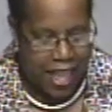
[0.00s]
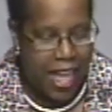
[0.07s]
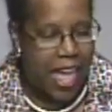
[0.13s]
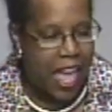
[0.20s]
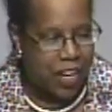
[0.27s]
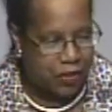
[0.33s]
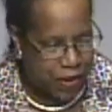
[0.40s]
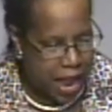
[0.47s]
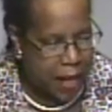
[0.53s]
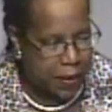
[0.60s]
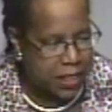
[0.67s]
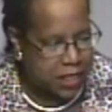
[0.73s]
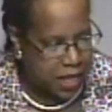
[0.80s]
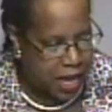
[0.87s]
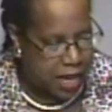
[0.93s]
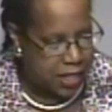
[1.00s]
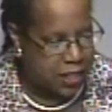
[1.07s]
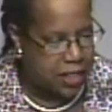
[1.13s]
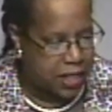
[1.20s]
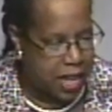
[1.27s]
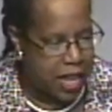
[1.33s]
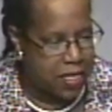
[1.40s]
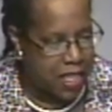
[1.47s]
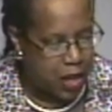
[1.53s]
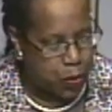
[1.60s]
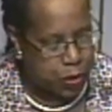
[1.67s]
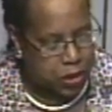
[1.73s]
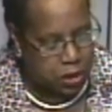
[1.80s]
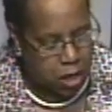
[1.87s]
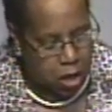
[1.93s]
and Valentine's Day that
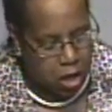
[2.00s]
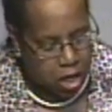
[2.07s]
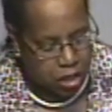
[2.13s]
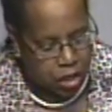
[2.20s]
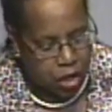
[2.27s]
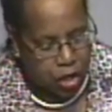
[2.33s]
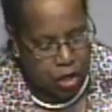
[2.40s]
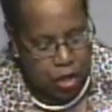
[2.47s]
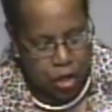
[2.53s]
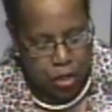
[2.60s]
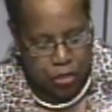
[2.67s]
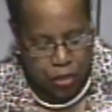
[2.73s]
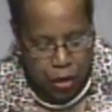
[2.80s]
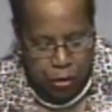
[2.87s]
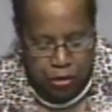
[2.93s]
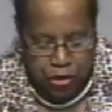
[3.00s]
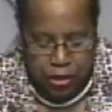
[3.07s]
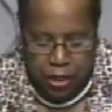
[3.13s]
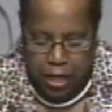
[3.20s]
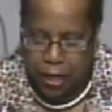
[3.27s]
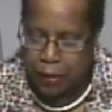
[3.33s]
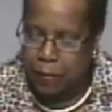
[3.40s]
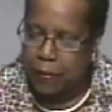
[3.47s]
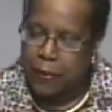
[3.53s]
was on Thursday.